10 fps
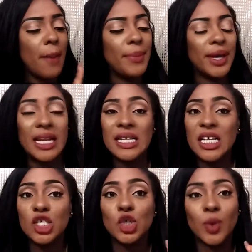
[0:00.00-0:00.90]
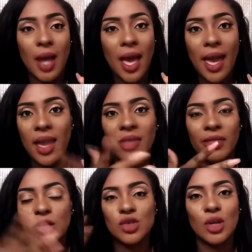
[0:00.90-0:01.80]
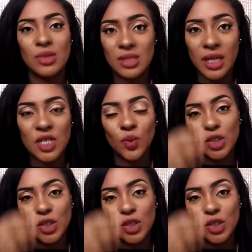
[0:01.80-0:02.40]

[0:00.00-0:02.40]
but it does dry and there's no scent